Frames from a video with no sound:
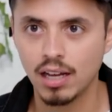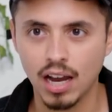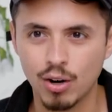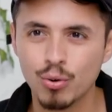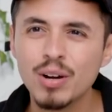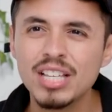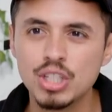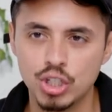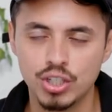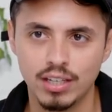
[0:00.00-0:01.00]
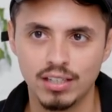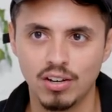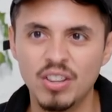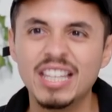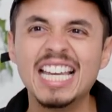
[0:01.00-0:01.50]
I cringe
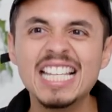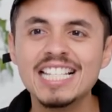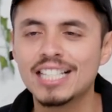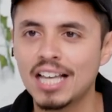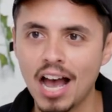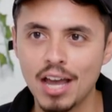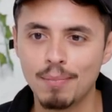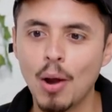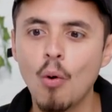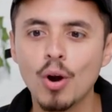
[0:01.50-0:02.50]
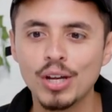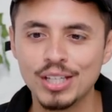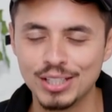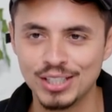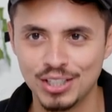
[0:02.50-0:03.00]
on the inside. My
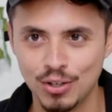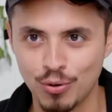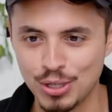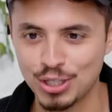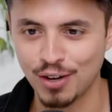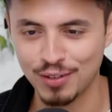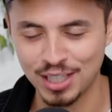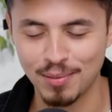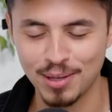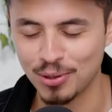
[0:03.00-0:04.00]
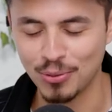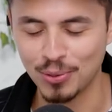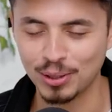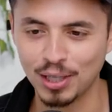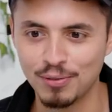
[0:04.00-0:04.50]
organs cringe every time I hear the
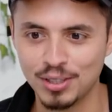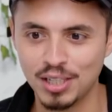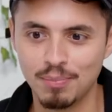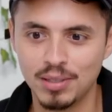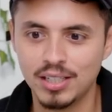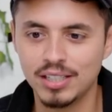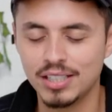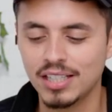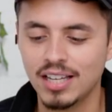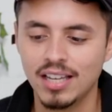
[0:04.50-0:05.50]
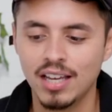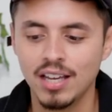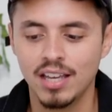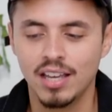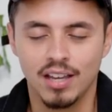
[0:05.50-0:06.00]
word glyphosate because
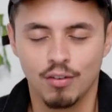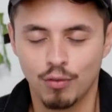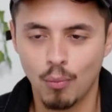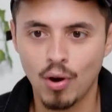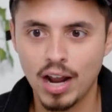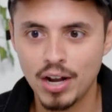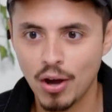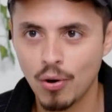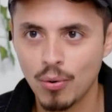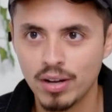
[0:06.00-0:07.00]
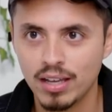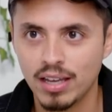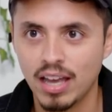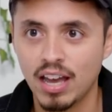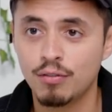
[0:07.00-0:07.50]
from what I know,
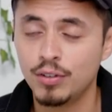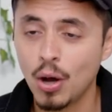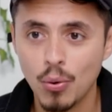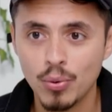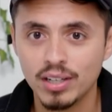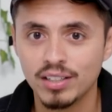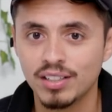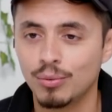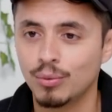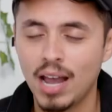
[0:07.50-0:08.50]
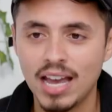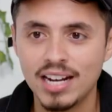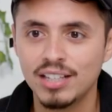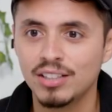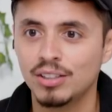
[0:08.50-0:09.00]
I've known,
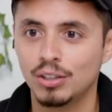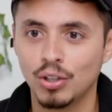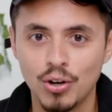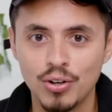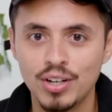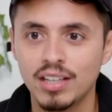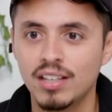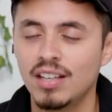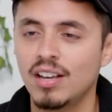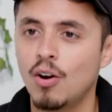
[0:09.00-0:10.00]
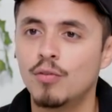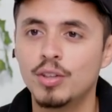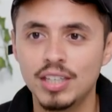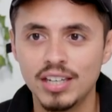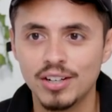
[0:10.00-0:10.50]
read, learned over
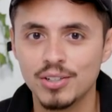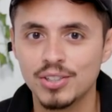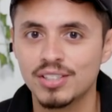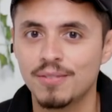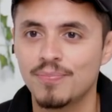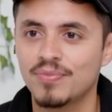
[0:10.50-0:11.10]
the years,